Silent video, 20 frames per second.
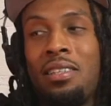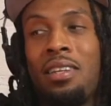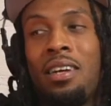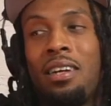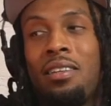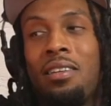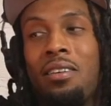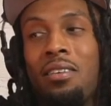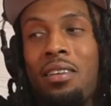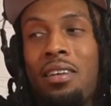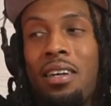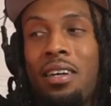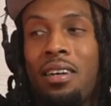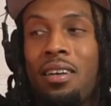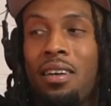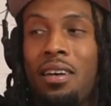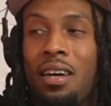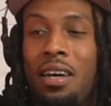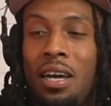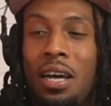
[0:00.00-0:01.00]
that though. Like
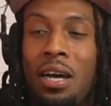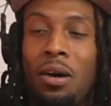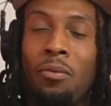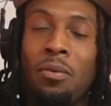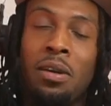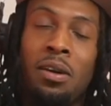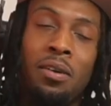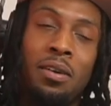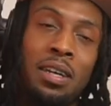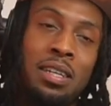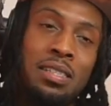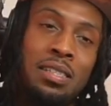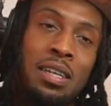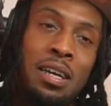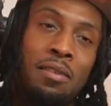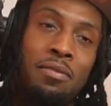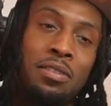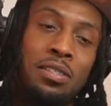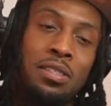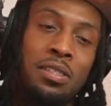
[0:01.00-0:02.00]
mm-hmm. we gonna get to
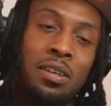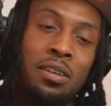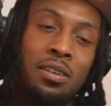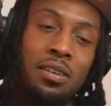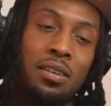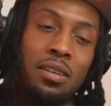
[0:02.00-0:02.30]
that for sure.